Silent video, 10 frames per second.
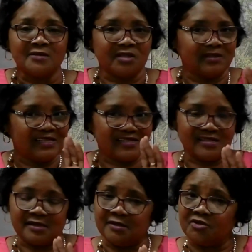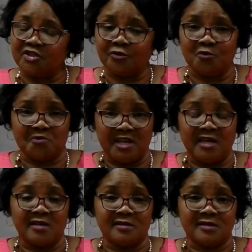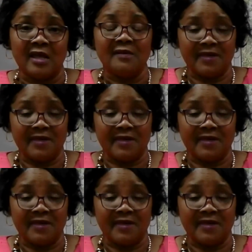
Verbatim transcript: to listen to things